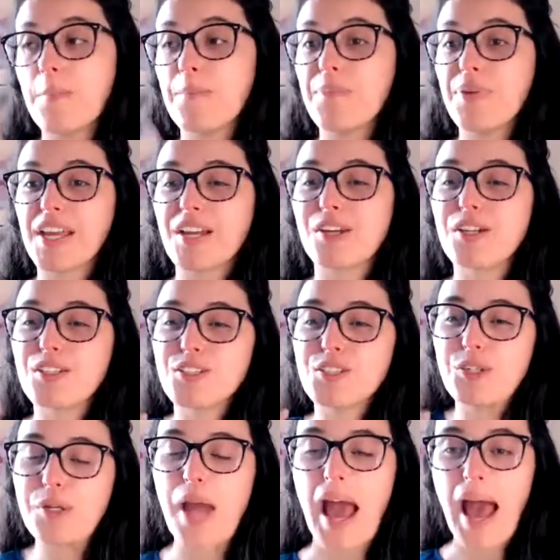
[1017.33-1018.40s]
Because
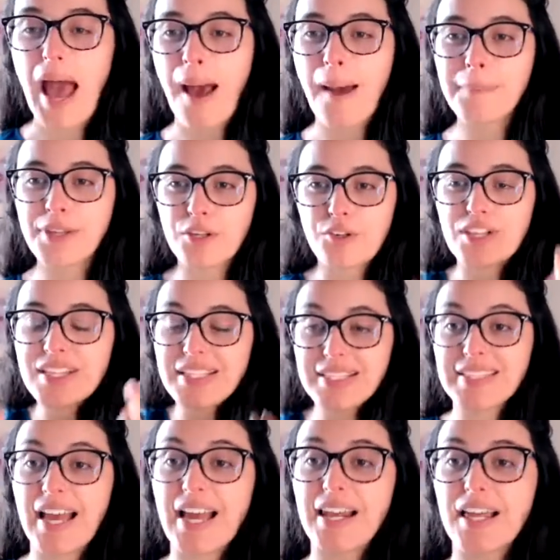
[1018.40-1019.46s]
you're happy, you're
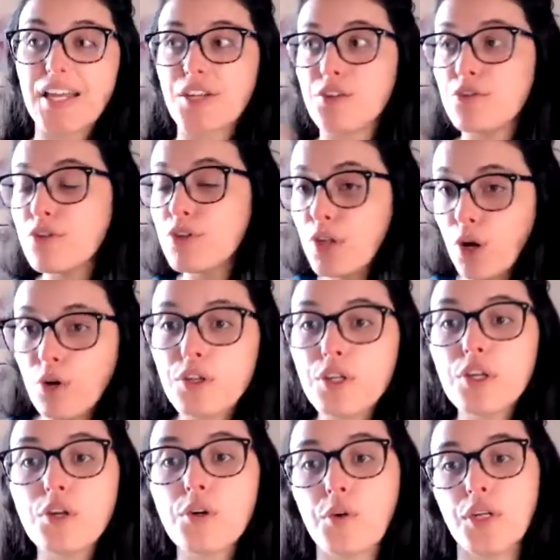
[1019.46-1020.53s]
excited,
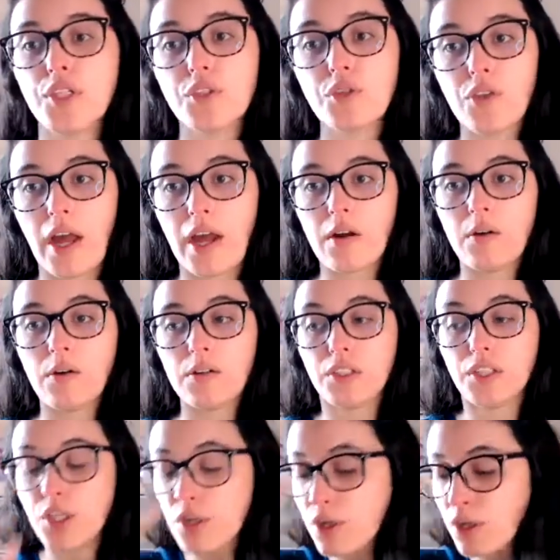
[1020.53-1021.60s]
you're going to that goal,
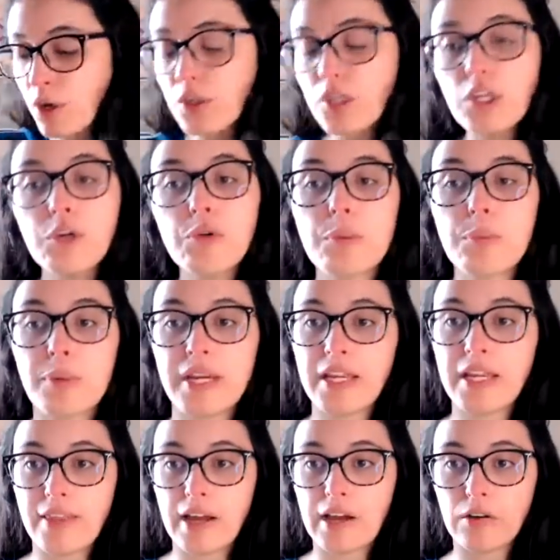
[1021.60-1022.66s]
you're
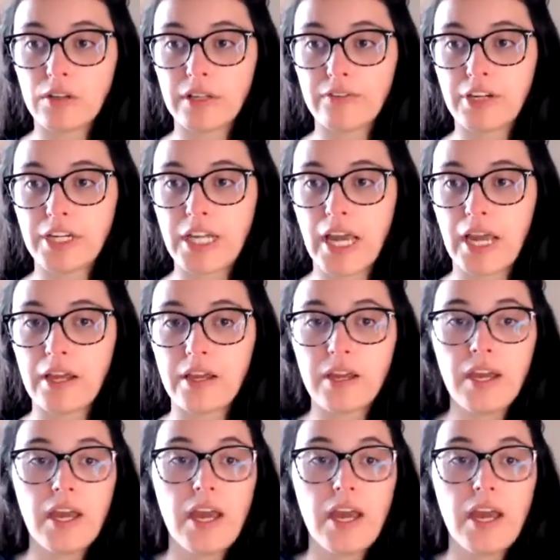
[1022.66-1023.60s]
repeating that goal every day.